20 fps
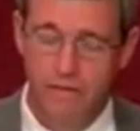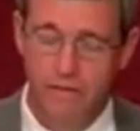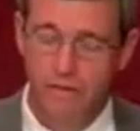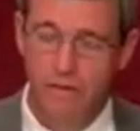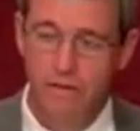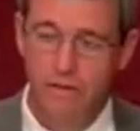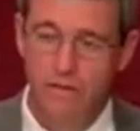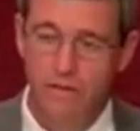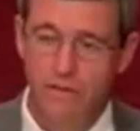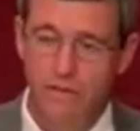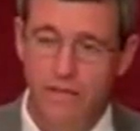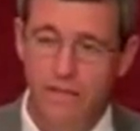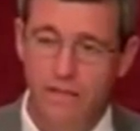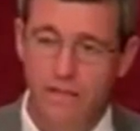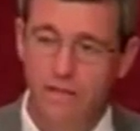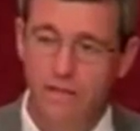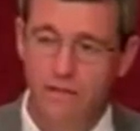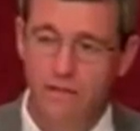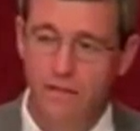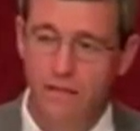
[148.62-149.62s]
So little by
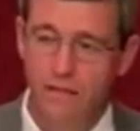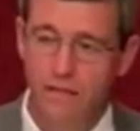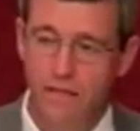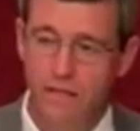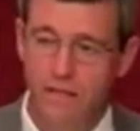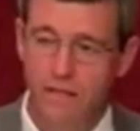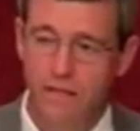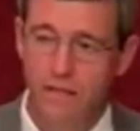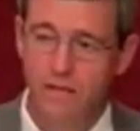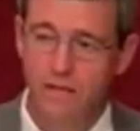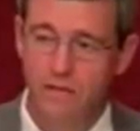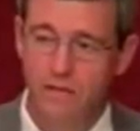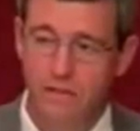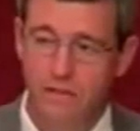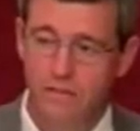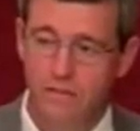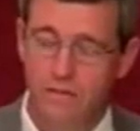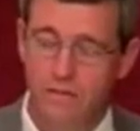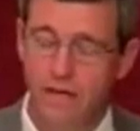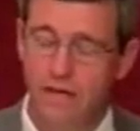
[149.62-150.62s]
little the net is
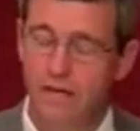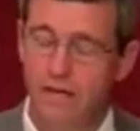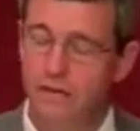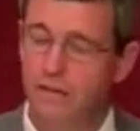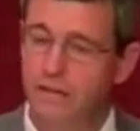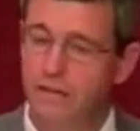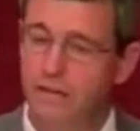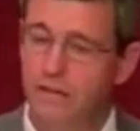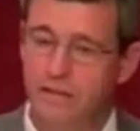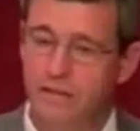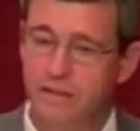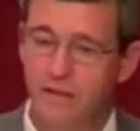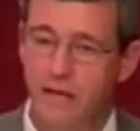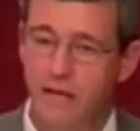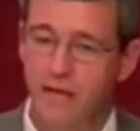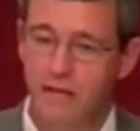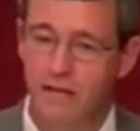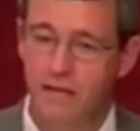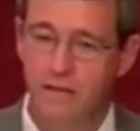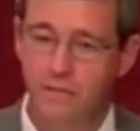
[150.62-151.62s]
closing around, and then it's
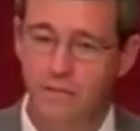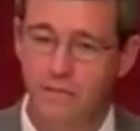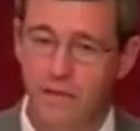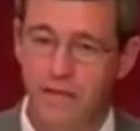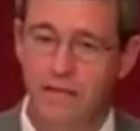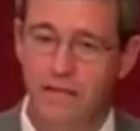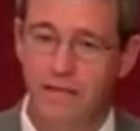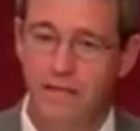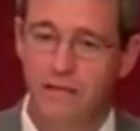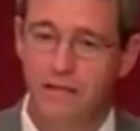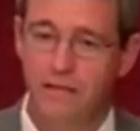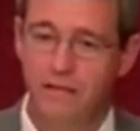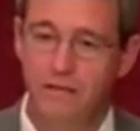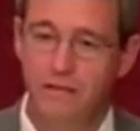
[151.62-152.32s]
not little by little.